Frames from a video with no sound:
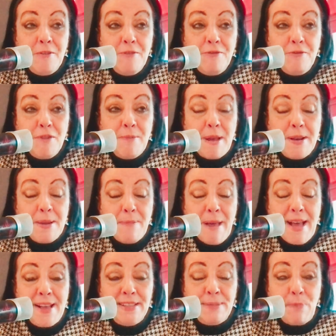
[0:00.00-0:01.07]
from any
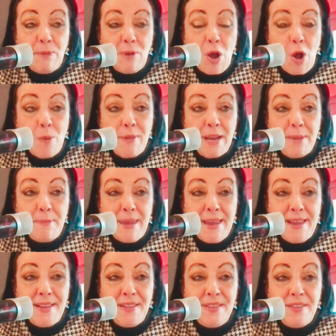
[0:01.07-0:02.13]
past karmic
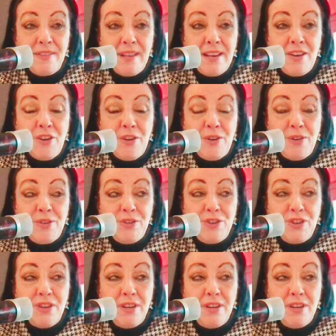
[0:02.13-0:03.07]
pain and hurt.